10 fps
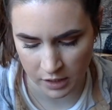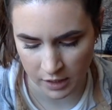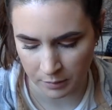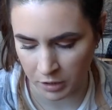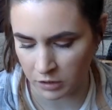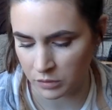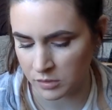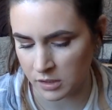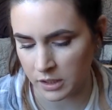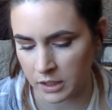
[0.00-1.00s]
and I'm going to
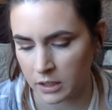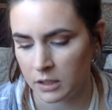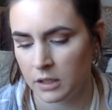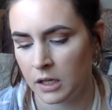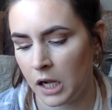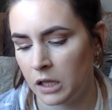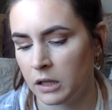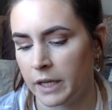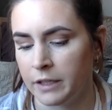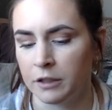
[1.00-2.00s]
use like a
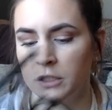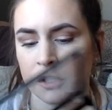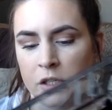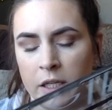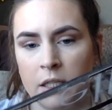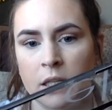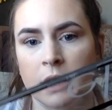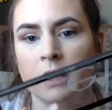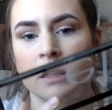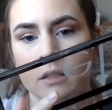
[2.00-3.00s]
lighter shade
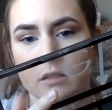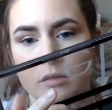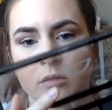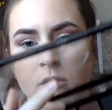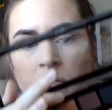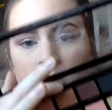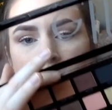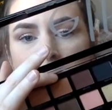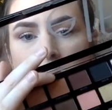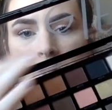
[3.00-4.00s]
like
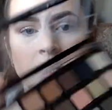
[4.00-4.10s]
this one